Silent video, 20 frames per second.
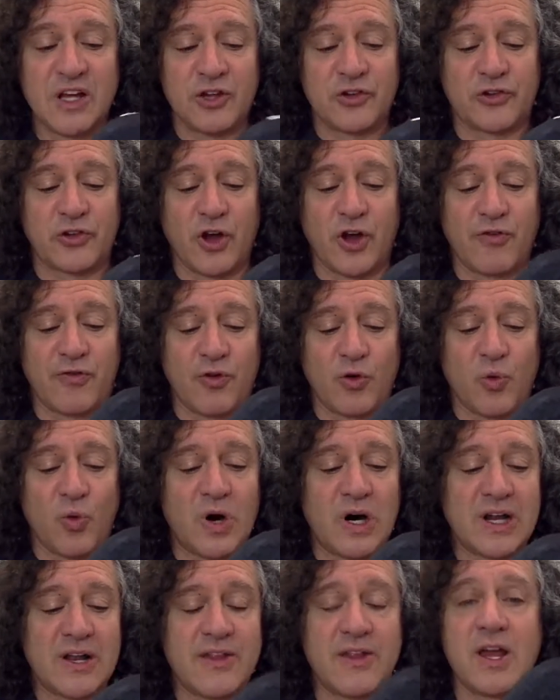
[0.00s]
So for
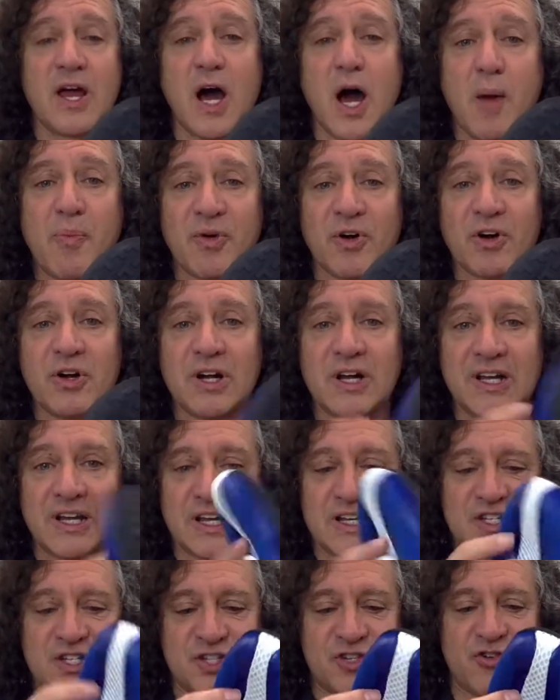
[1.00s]
one, the upper
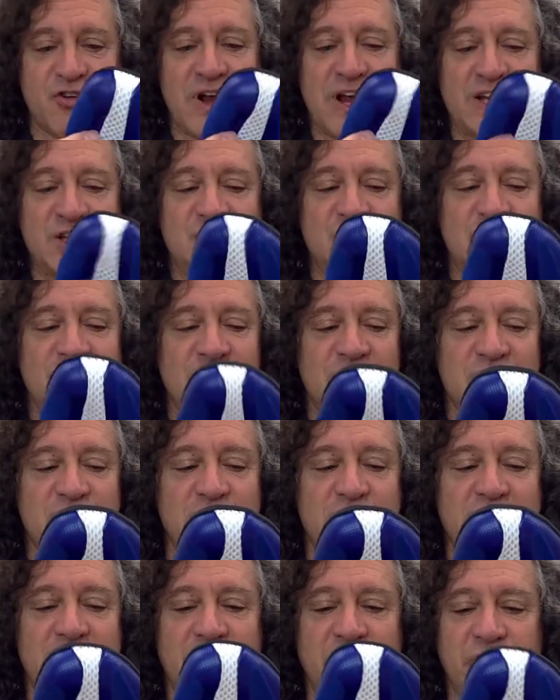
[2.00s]
can stretch
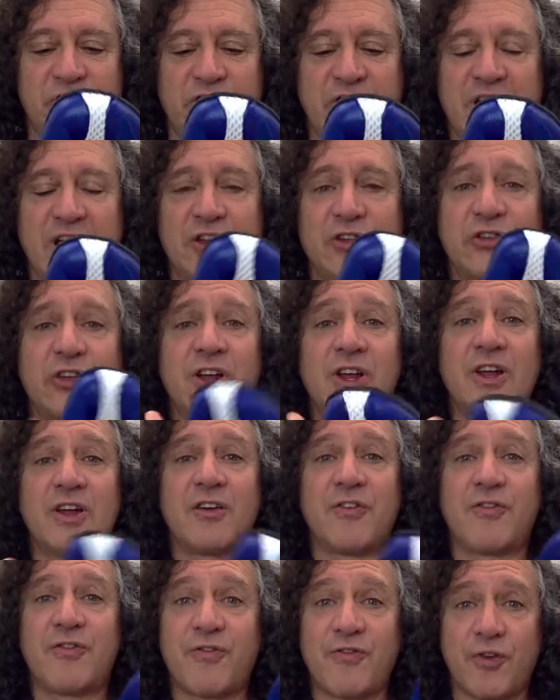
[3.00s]
so that it extends
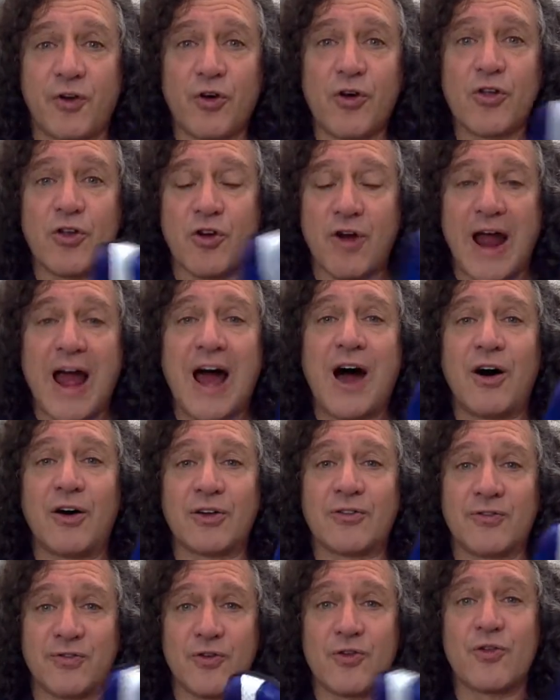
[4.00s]
further
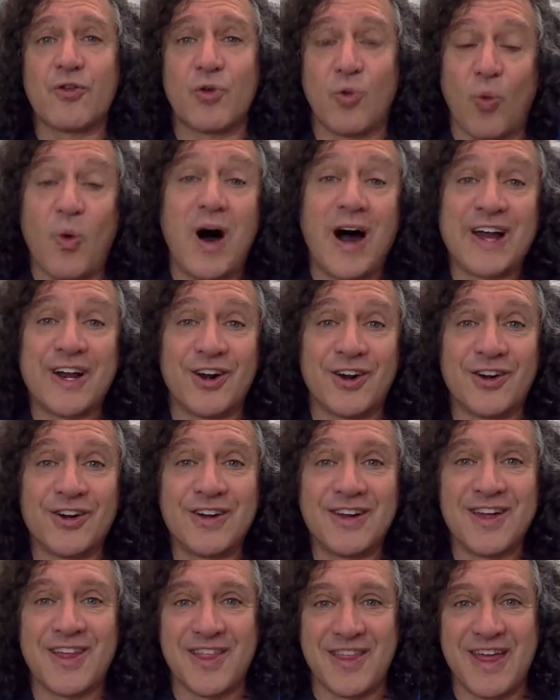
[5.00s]
out, further wider
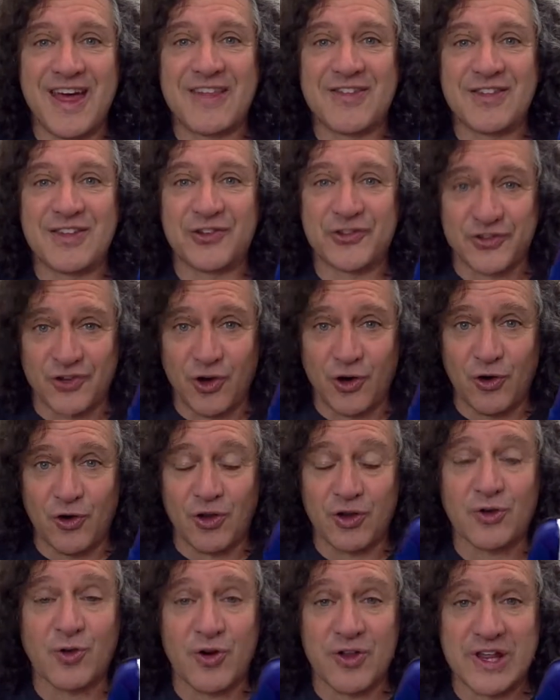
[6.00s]
than the
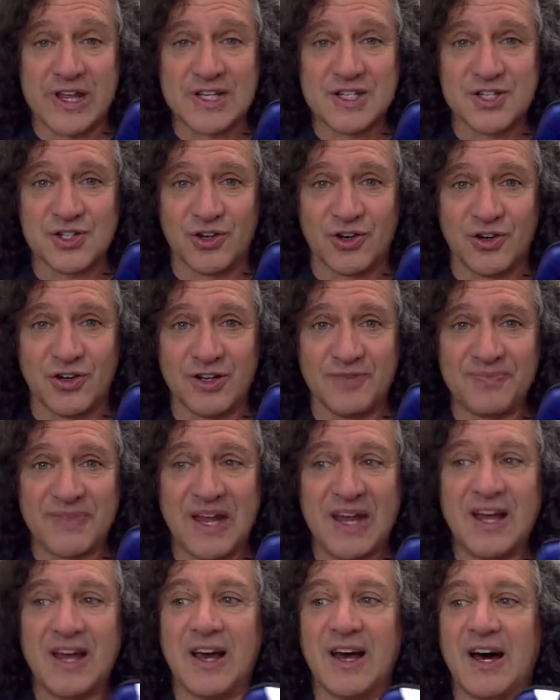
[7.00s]
sole or the insole.
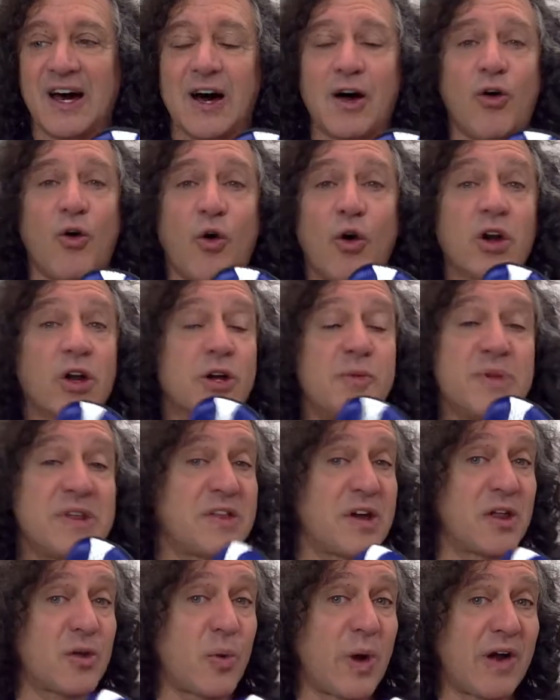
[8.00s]
Or it could be
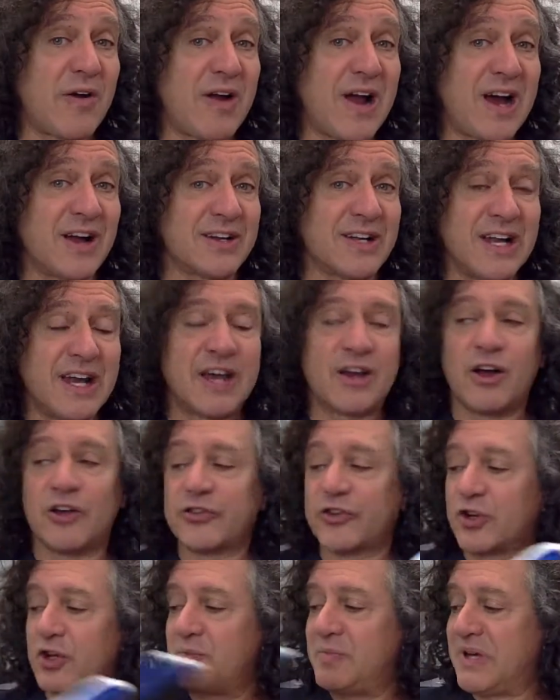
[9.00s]
the other way around. It
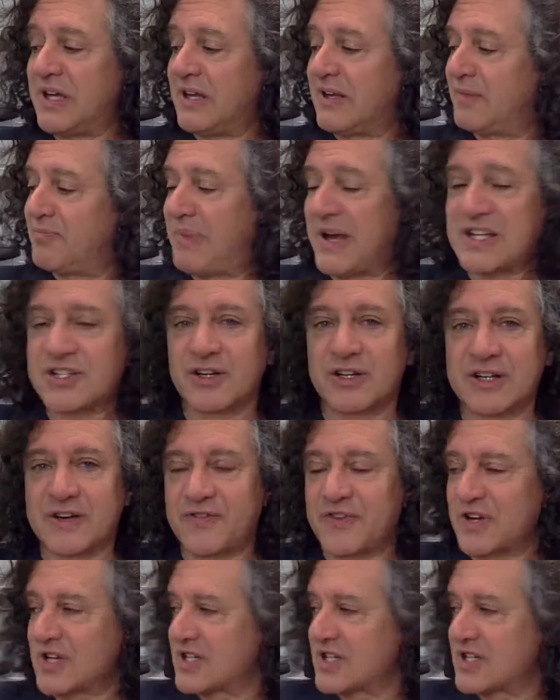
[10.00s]
also could be based on different